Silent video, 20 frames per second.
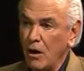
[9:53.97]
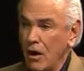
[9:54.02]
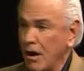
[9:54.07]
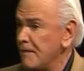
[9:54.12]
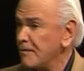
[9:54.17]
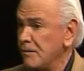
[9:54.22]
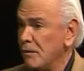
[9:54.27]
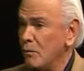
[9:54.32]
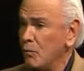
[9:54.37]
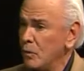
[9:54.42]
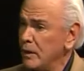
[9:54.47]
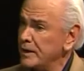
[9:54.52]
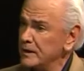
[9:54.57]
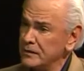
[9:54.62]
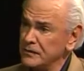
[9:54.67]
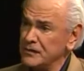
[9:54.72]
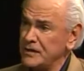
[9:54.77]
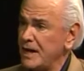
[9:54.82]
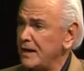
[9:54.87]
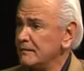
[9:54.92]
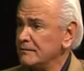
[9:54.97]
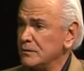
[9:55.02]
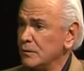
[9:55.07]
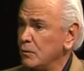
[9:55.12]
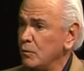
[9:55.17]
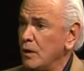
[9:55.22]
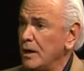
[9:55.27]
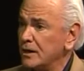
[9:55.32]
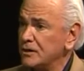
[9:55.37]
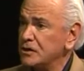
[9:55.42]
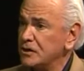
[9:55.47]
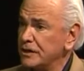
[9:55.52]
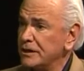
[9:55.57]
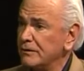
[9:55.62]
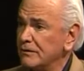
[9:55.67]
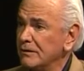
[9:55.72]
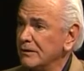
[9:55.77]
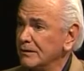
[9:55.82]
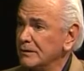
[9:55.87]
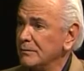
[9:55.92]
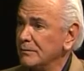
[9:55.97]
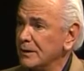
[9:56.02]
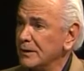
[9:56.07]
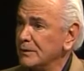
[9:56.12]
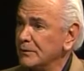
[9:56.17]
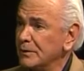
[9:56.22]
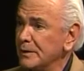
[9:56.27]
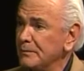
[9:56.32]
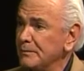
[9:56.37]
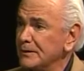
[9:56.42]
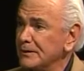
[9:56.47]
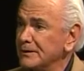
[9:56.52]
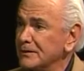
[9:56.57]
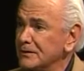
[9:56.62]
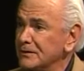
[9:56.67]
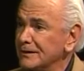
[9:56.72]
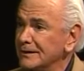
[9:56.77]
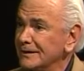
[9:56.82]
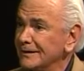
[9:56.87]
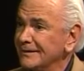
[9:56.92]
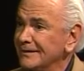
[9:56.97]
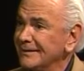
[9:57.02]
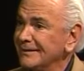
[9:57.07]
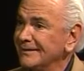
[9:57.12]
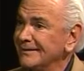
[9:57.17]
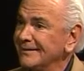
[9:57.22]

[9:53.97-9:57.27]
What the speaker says: are there whales out to watch here on the Monterey Peninsula?